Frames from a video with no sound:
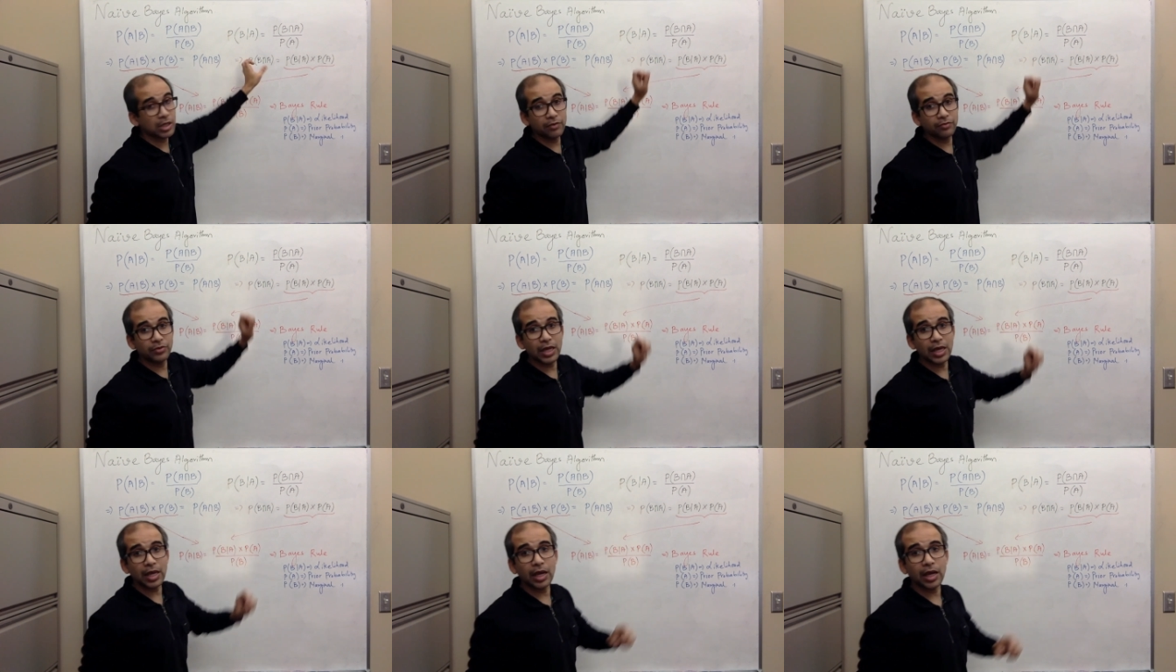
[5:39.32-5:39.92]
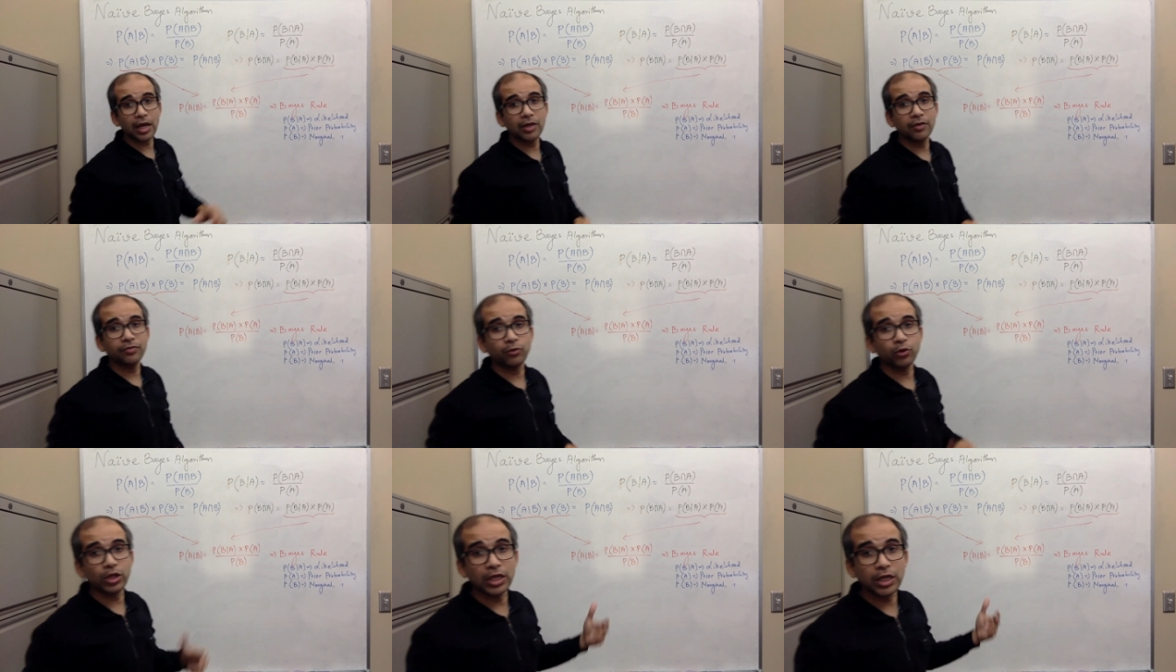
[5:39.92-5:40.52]

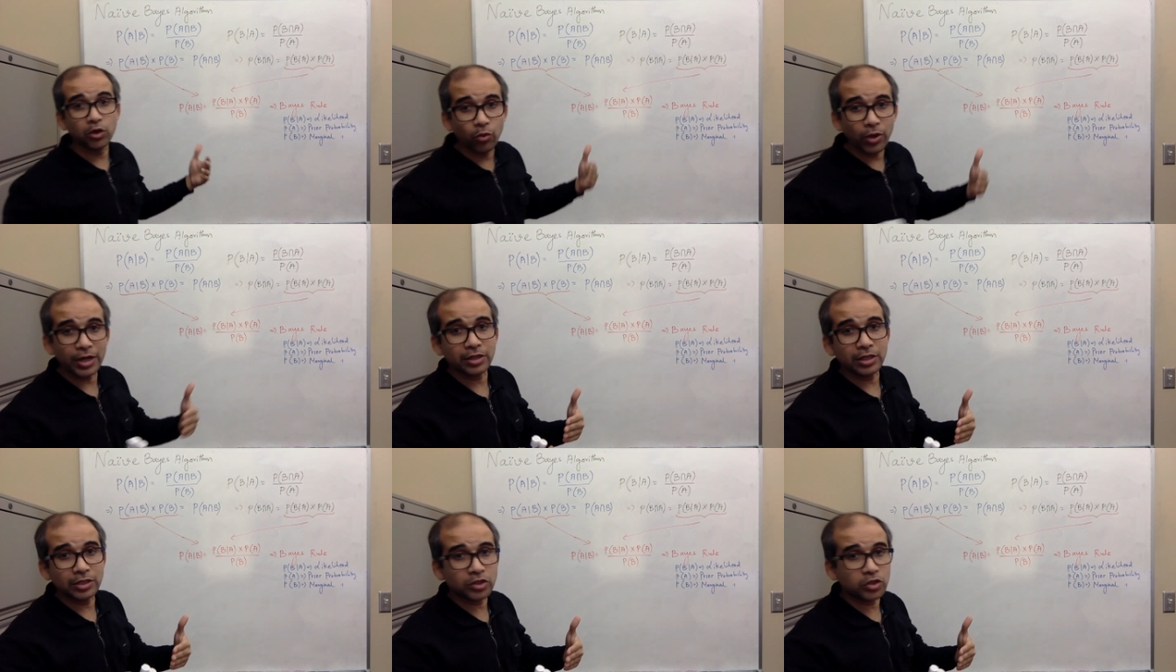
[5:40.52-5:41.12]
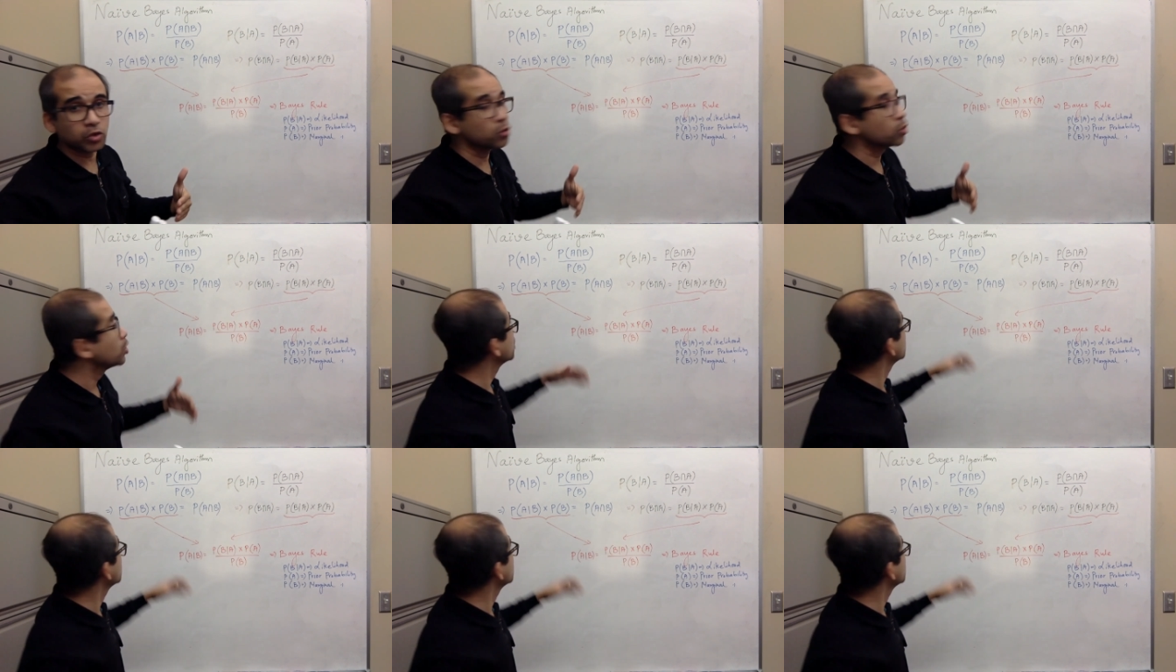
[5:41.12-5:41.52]
If we equate this two,